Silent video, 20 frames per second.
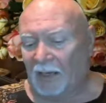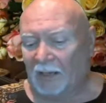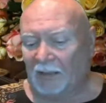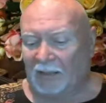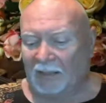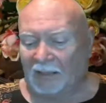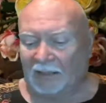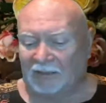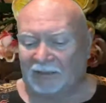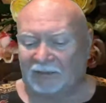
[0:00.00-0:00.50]

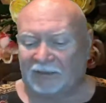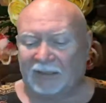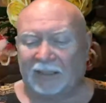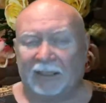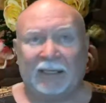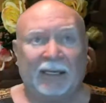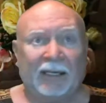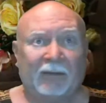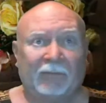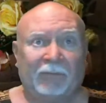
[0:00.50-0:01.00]
Now let's
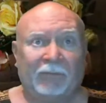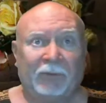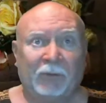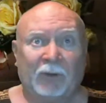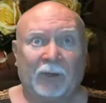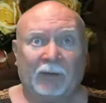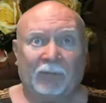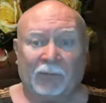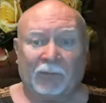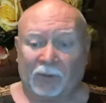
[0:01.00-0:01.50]
see if
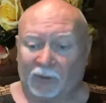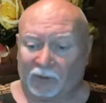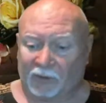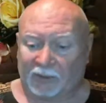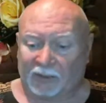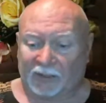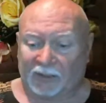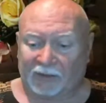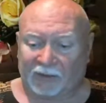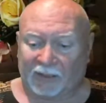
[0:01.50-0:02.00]
you have learned
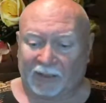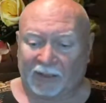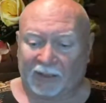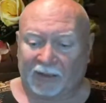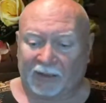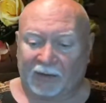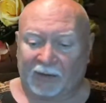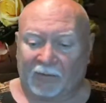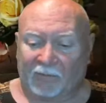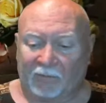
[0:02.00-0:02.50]
anything
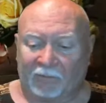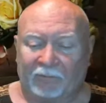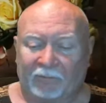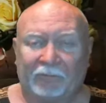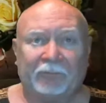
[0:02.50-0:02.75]
here.